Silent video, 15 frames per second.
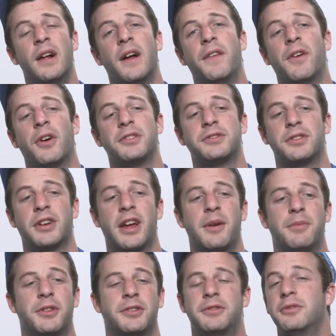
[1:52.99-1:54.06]
In the All-Star
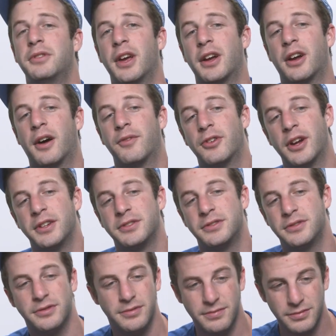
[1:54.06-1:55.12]
game, the 2K cover has
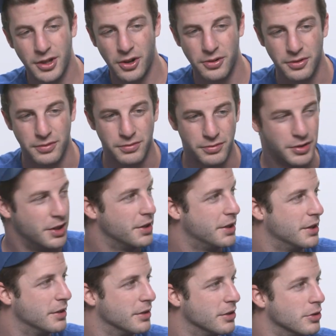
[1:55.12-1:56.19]
no
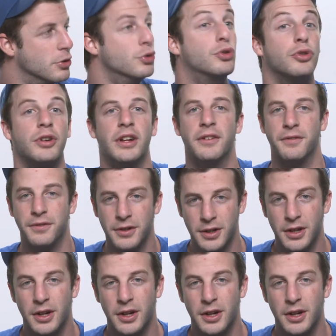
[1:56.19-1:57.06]
really lucrative